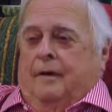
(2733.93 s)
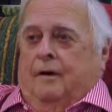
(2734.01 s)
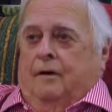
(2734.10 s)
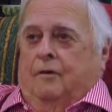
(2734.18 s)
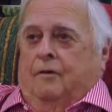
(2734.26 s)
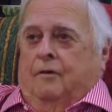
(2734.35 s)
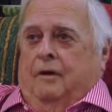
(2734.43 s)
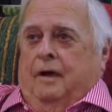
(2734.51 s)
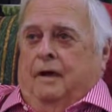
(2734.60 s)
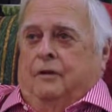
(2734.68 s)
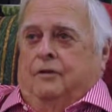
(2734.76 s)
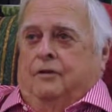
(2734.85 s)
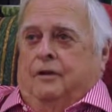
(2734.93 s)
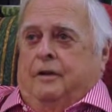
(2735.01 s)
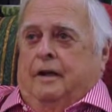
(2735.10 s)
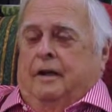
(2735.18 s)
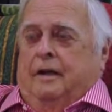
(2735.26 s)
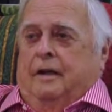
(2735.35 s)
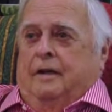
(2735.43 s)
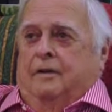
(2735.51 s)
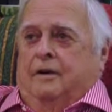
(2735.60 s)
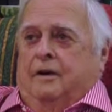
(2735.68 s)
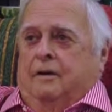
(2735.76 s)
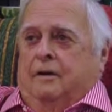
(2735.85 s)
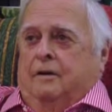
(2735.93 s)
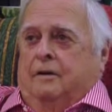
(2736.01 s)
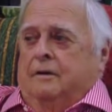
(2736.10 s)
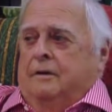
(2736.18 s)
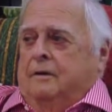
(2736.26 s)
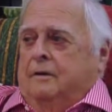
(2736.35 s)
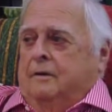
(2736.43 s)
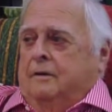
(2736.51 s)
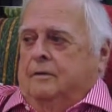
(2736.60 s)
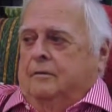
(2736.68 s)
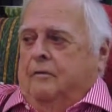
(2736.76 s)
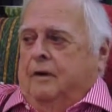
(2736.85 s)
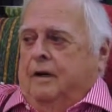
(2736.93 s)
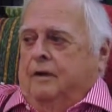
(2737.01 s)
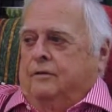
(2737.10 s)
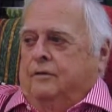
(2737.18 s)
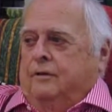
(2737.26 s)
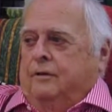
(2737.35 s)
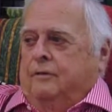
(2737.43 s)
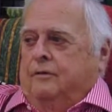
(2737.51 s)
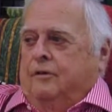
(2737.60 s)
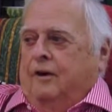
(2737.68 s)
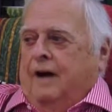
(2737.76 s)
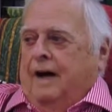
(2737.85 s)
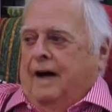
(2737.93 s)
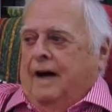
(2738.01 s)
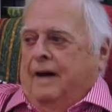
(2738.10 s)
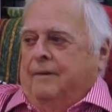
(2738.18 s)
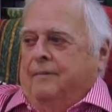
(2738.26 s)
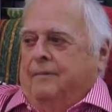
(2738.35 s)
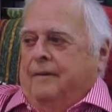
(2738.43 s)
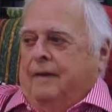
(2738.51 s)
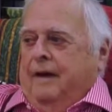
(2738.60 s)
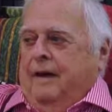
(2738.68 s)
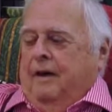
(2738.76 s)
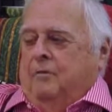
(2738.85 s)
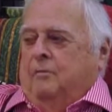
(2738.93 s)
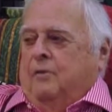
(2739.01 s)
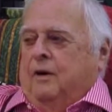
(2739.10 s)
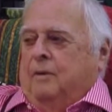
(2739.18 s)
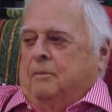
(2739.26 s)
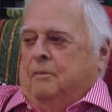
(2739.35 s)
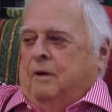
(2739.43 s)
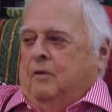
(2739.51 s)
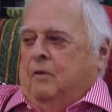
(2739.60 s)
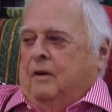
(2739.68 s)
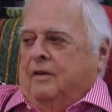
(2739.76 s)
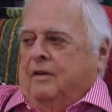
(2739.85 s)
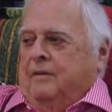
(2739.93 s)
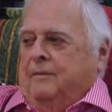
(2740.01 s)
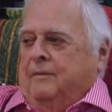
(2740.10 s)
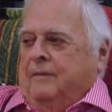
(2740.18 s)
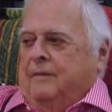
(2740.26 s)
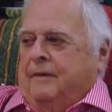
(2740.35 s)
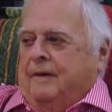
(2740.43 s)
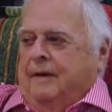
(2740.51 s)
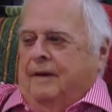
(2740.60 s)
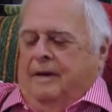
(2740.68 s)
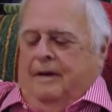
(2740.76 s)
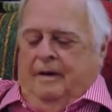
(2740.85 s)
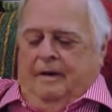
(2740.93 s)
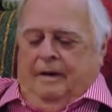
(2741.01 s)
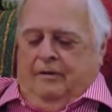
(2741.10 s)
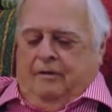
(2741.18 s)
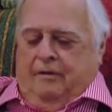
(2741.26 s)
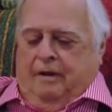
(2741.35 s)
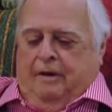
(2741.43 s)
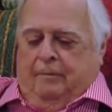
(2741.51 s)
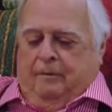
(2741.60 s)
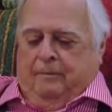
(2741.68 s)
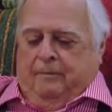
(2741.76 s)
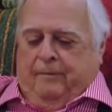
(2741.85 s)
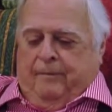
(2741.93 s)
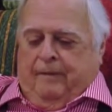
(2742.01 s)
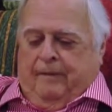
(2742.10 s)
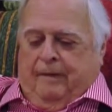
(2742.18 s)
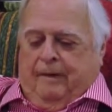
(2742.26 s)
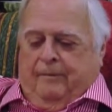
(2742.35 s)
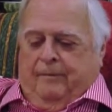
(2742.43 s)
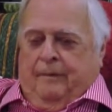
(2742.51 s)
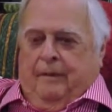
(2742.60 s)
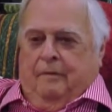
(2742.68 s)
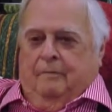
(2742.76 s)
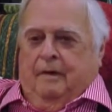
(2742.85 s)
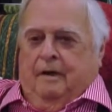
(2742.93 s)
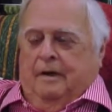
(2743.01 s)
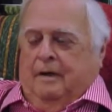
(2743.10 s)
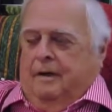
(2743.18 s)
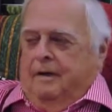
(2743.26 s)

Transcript: her revenge. She got a dull razor dry and prepped me with it. It's terrible. But